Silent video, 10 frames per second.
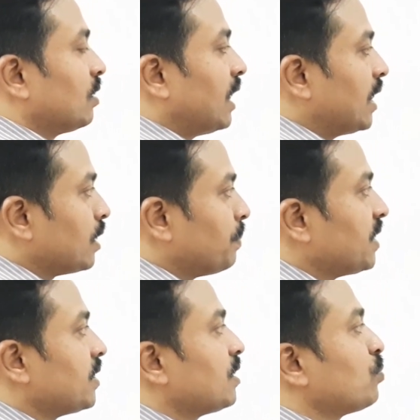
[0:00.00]
I
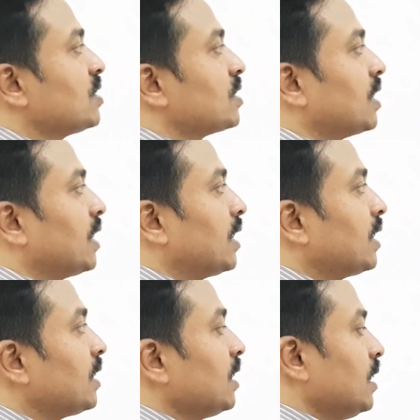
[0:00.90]
repeat it once
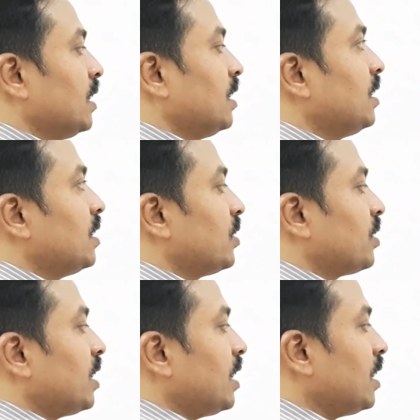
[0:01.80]
again.
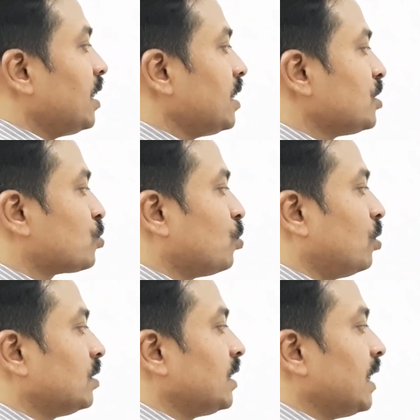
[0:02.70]
Here A is
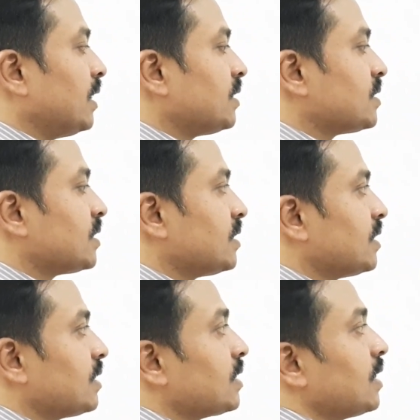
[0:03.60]
called the
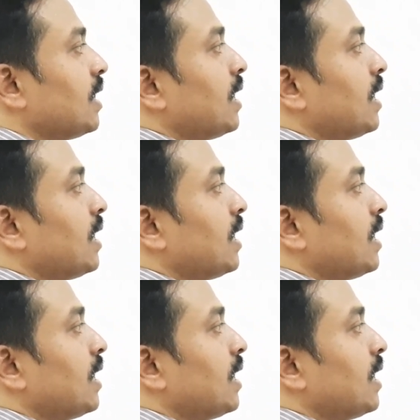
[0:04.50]
antecedent,